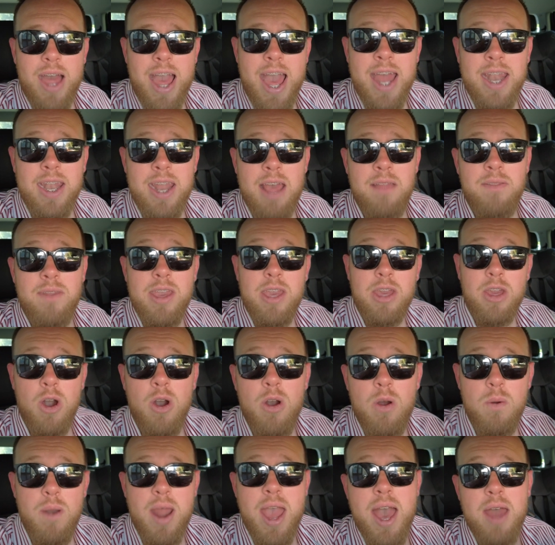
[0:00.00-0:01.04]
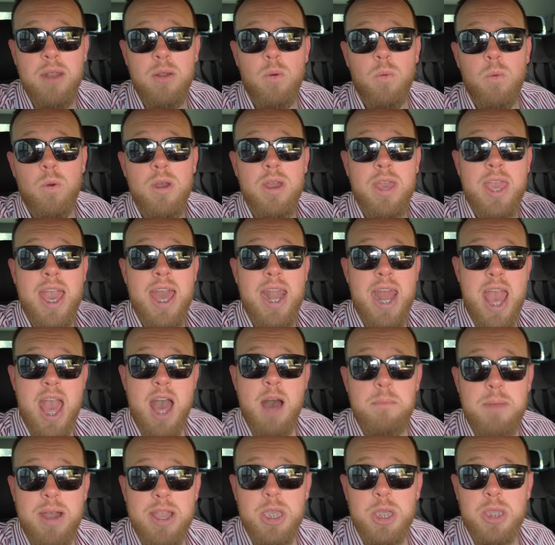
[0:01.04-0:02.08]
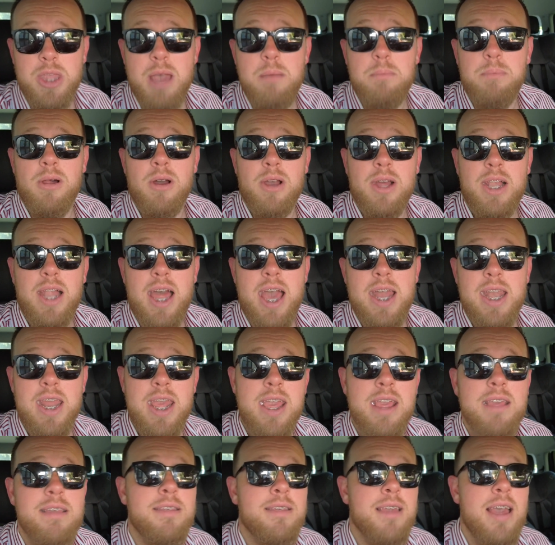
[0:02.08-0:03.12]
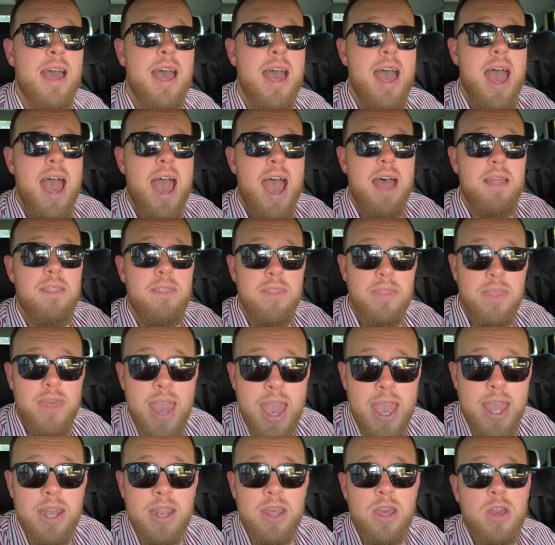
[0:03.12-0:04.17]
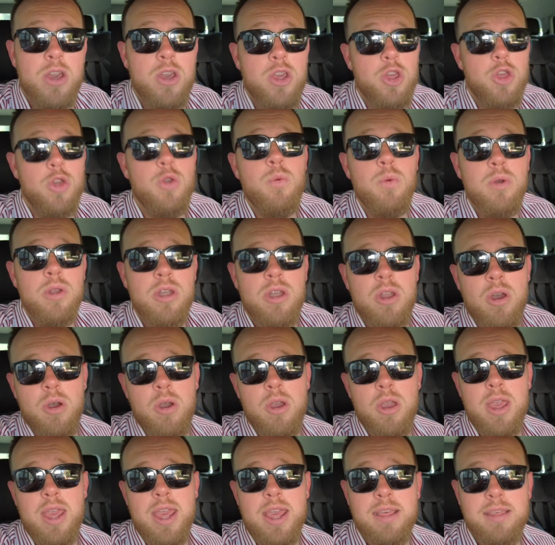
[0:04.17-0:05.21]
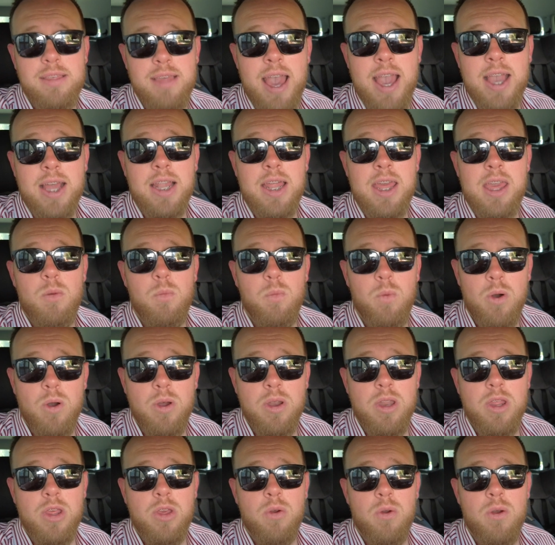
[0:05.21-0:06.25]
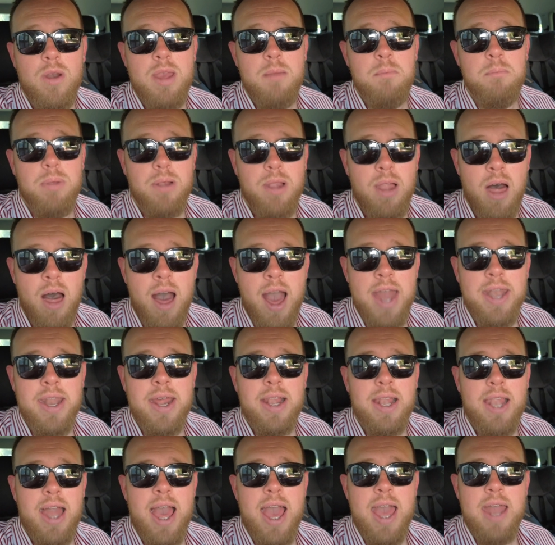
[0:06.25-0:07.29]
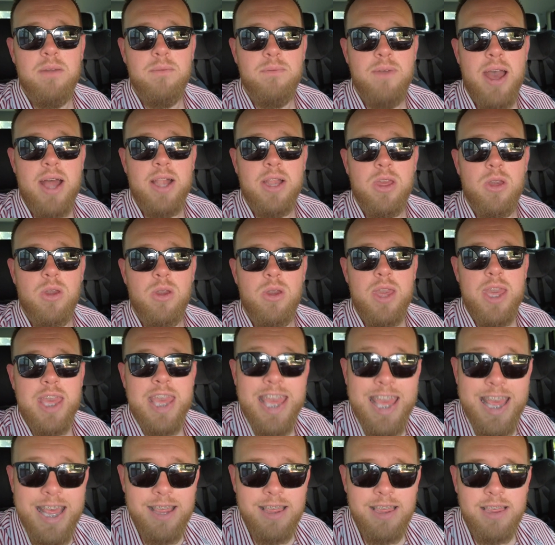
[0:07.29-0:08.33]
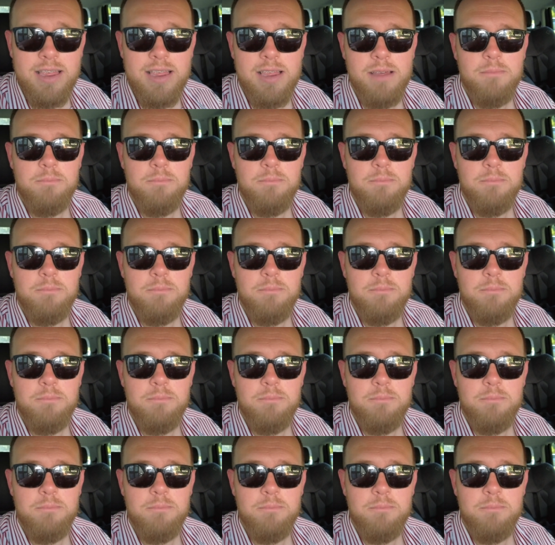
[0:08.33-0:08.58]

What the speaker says: land, and then go around, work out how much that block of land is, and then you would know exactly what your implied land value is.